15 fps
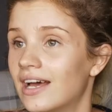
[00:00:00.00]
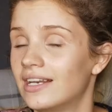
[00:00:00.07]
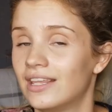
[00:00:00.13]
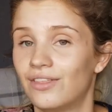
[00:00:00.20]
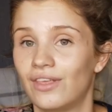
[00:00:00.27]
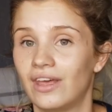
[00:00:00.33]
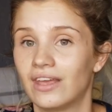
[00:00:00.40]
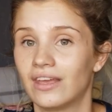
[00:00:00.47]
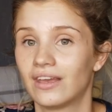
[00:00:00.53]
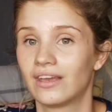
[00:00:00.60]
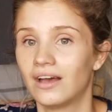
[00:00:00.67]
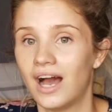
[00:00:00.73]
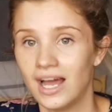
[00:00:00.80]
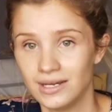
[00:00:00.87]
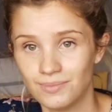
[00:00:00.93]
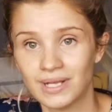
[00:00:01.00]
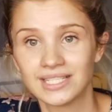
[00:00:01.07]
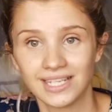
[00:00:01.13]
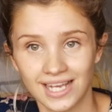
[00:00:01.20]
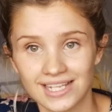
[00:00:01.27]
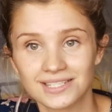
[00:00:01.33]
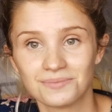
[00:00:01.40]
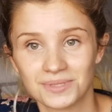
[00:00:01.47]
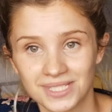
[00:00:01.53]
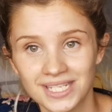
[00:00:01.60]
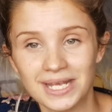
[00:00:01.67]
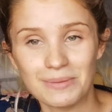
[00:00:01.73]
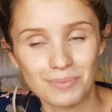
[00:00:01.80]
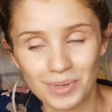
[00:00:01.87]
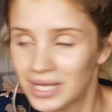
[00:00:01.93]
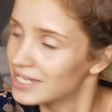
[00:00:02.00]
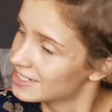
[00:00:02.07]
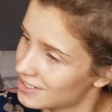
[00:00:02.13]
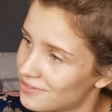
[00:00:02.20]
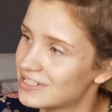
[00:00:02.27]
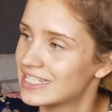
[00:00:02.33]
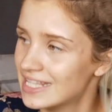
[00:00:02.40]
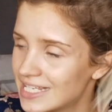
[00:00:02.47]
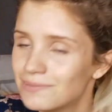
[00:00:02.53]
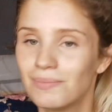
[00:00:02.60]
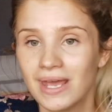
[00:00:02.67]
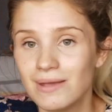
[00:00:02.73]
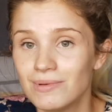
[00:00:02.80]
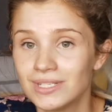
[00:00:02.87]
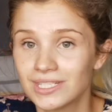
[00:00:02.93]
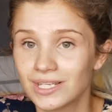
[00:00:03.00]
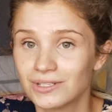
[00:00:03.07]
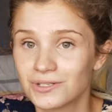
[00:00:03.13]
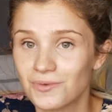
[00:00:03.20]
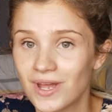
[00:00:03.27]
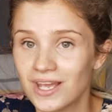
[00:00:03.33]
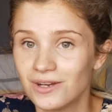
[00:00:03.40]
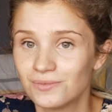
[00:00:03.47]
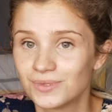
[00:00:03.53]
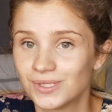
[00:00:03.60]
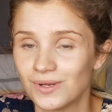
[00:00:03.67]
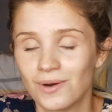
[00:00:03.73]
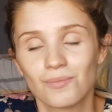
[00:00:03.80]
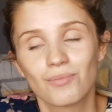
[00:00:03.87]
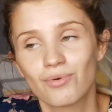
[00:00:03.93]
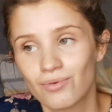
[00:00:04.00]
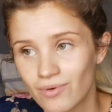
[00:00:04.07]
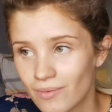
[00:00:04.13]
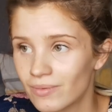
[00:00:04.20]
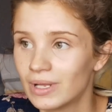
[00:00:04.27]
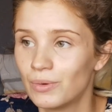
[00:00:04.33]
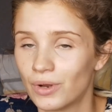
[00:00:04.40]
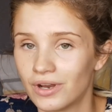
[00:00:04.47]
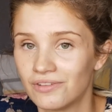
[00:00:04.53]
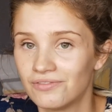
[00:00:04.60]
And you think, I'd better get some sleep because obviously this baby's going to wake up soon and probably want a